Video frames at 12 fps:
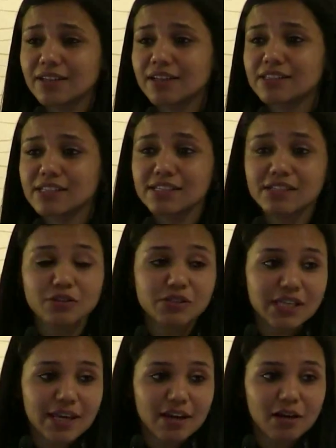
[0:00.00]
It's easy to
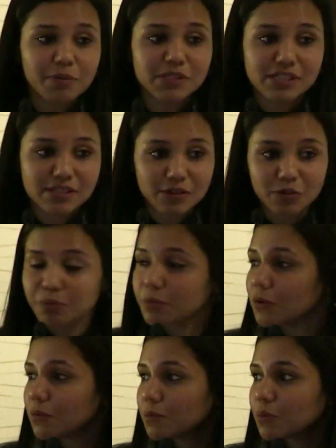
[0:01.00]
scale up. It's easy to
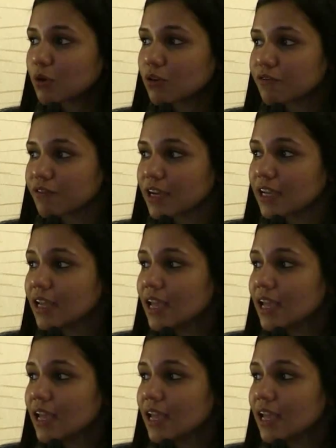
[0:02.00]
purify.